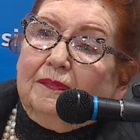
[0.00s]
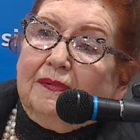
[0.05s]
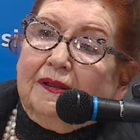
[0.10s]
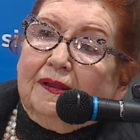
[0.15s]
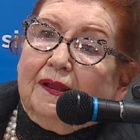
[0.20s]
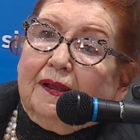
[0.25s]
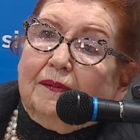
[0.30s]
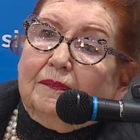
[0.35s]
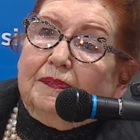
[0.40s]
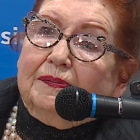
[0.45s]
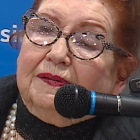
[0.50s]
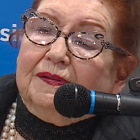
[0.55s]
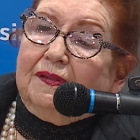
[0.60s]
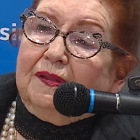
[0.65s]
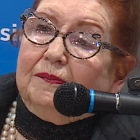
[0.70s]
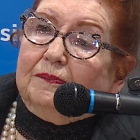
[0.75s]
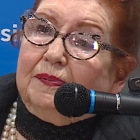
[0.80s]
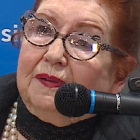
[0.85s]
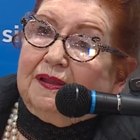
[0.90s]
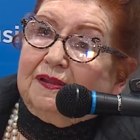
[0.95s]
me up in the
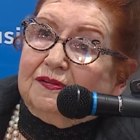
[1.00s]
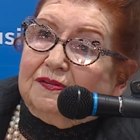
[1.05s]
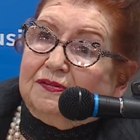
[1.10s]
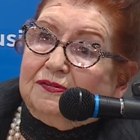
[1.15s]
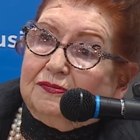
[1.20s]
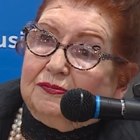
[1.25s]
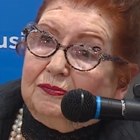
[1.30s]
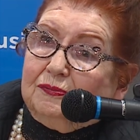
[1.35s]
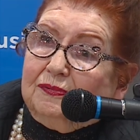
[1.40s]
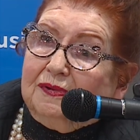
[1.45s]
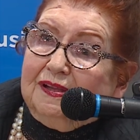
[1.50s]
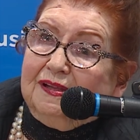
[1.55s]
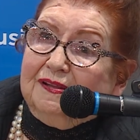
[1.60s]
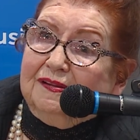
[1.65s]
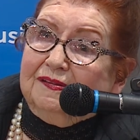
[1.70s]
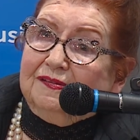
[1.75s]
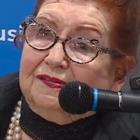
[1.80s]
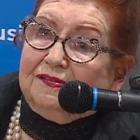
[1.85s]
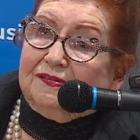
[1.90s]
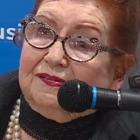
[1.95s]
best
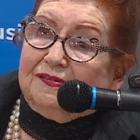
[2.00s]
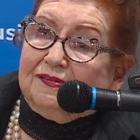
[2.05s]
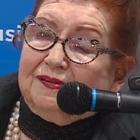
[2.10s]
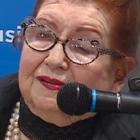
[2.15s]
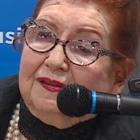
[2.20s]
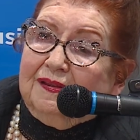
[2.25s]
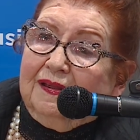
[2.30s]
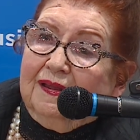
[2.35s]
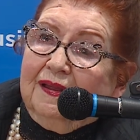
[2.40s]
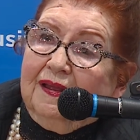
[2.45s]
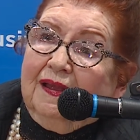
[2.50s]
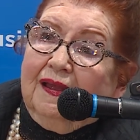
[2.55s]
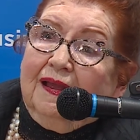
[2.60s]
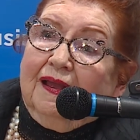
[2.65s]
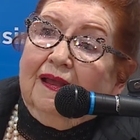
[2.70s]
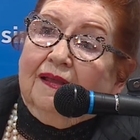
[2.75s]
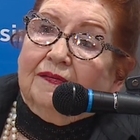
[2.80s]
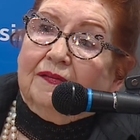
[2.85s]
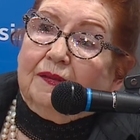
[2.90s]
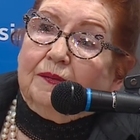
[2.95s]
suites.
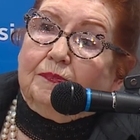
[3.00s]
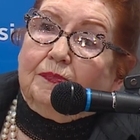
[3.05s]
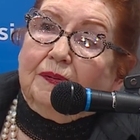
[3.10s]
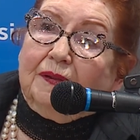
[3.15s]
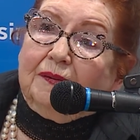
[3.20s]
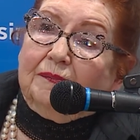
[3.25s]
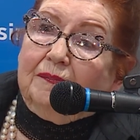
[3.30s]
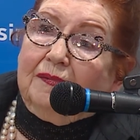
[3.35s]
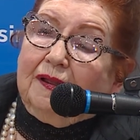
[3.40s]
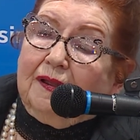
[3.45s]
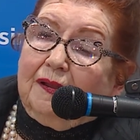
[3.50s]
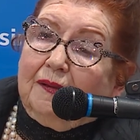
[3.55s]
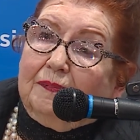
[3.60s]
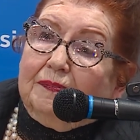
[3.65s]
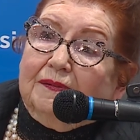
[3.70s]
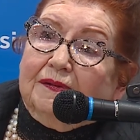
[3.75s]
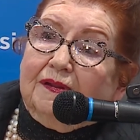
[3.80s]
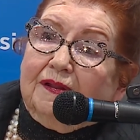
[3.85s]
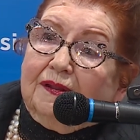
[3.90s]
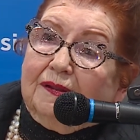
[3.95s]
They picked me up
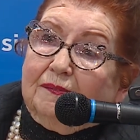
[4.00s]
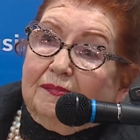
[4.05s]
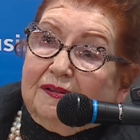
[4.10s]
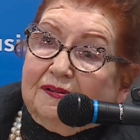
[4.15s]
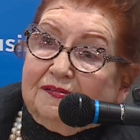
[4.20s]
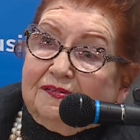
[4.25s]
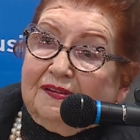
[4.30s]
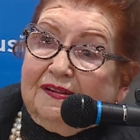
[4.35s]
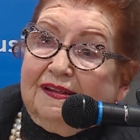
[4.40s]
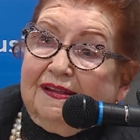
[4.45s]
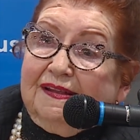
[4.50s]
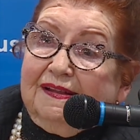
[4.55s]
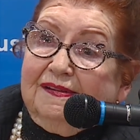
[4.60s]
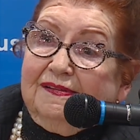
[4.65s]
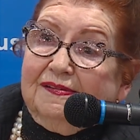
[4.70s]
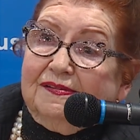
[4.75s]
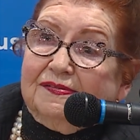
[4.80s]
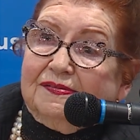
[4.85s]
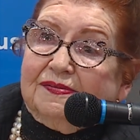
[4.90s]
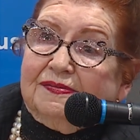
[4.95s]
in
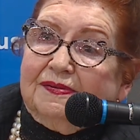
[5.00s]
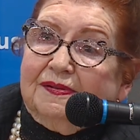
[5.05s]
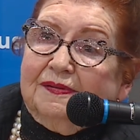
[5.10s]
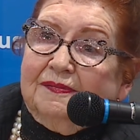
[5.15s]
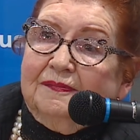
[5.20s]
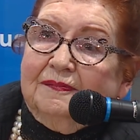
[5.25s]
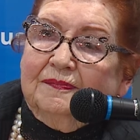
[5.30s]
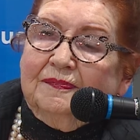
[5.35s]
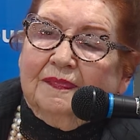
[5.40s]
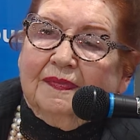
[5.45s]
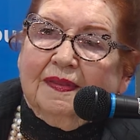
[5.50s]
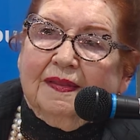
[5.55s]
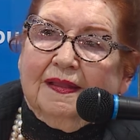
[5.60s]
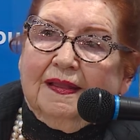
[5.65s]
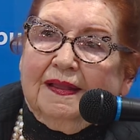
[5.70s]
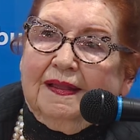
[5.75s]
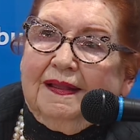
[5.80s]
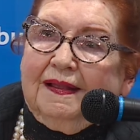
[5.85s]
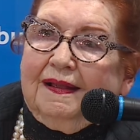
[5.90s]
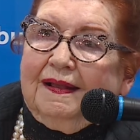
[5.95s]
limousines.
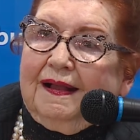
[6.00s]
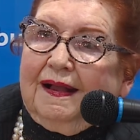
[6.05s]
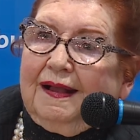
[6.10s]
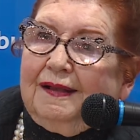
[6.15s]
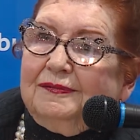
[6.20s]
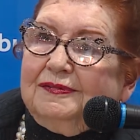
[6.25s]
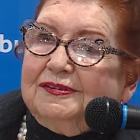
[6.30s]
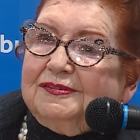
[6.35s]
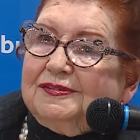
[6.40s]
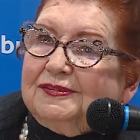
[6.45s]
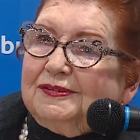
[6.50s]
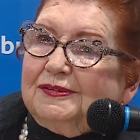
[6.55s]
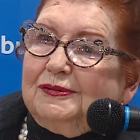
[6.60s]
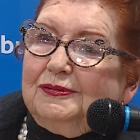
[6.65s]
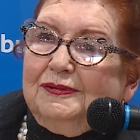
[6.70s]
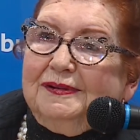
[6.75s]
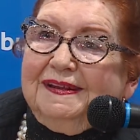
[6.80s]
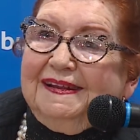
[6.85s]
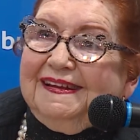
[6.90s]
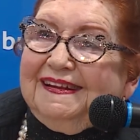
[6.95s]
I was a
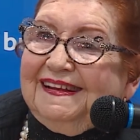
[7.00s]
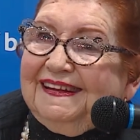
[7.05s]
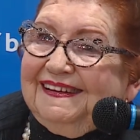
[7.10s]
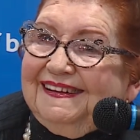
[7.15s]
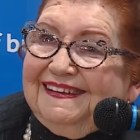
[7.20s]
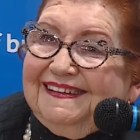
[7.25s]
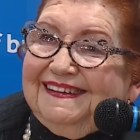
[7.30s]
queen.